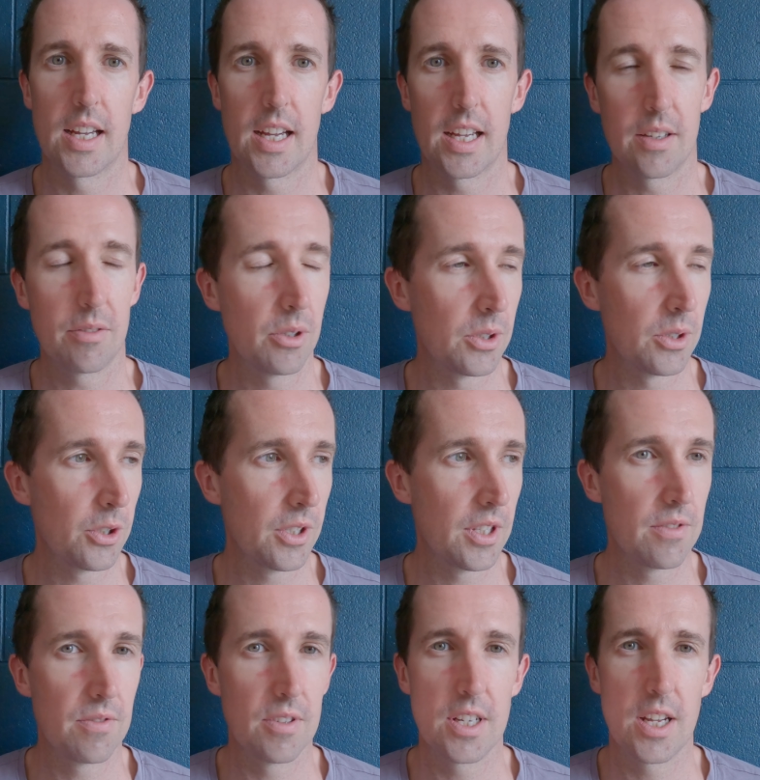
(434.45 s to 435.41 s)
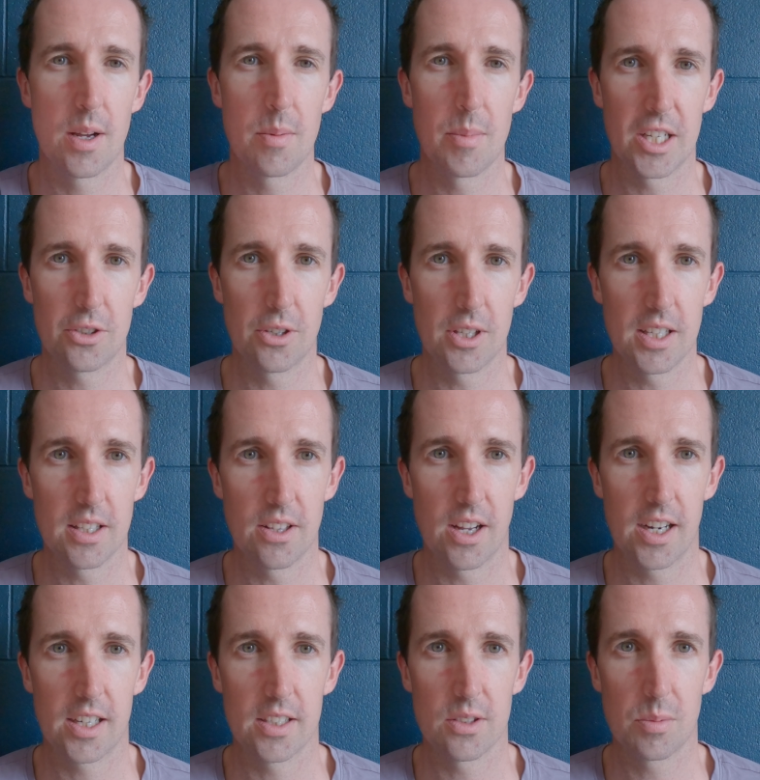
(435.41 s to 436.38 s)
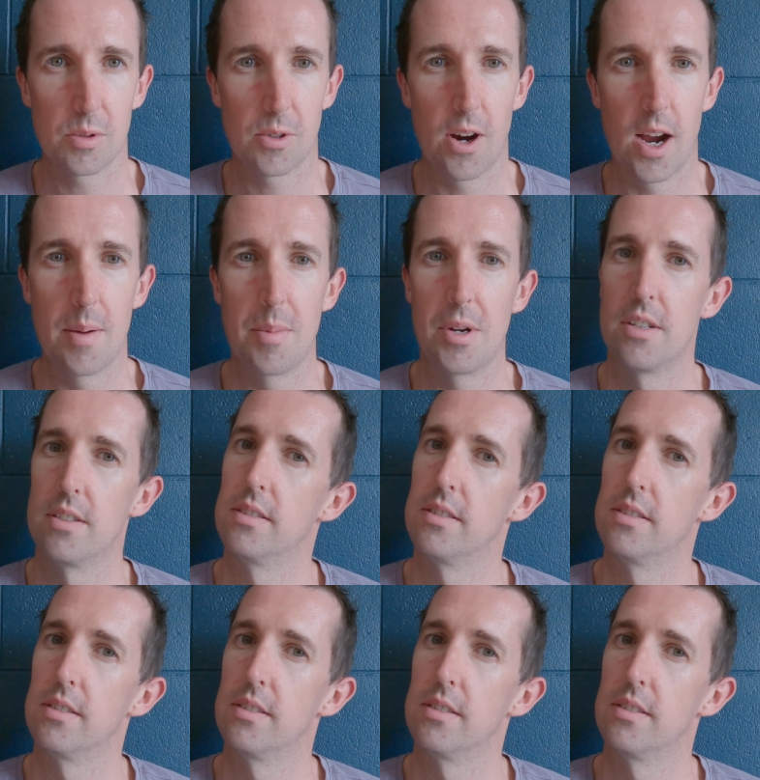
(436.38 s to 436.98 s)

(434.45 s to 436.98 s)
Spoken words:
If you enjoyed this video, make sure you hit like and subscribe,